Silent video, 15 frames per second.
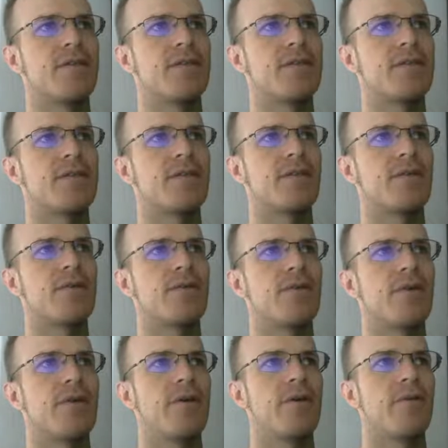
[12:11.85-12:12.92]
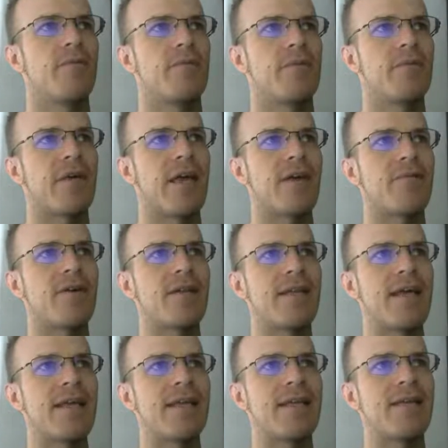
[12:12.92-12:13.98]
So when we have all
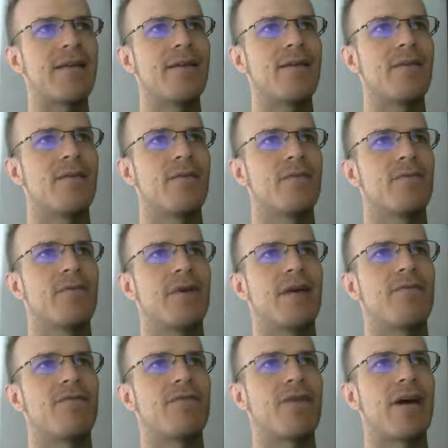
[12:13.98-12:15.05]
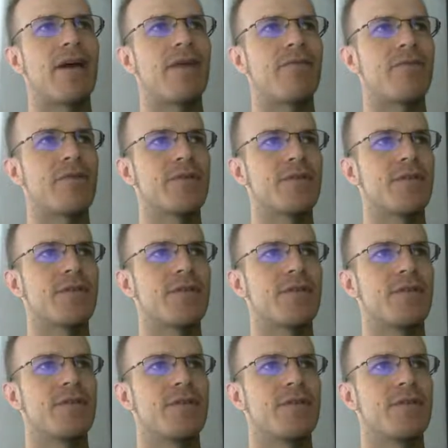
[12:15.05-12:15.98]
that in, we have 5 results.